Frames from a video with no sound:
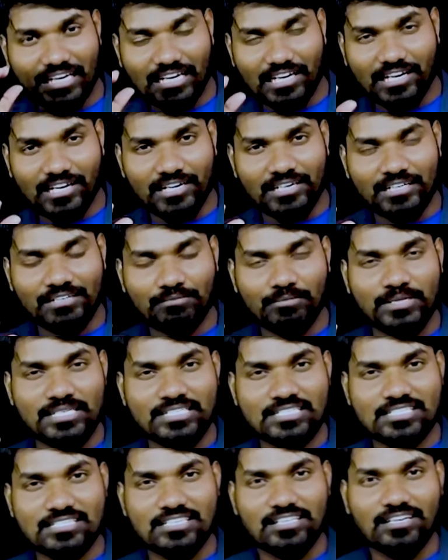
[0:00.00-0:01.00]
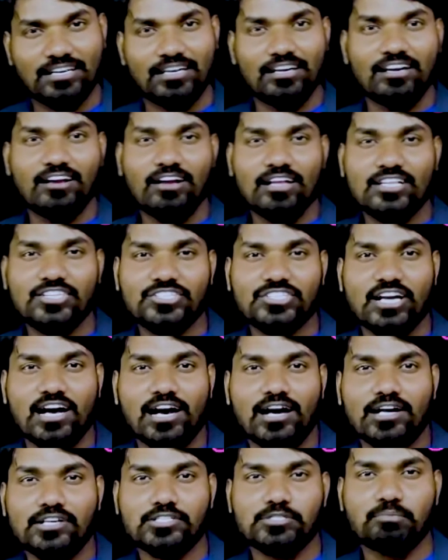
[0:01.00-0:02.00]
Current means
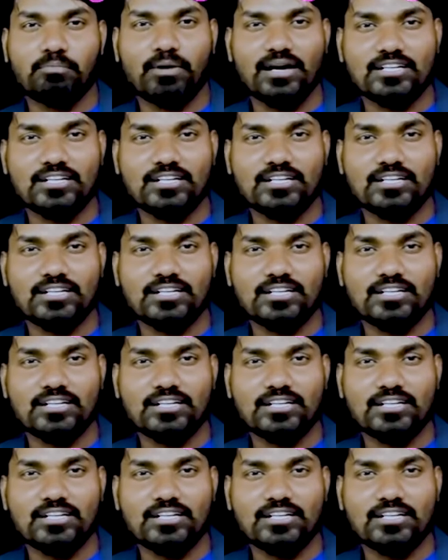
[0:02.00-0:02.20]
charge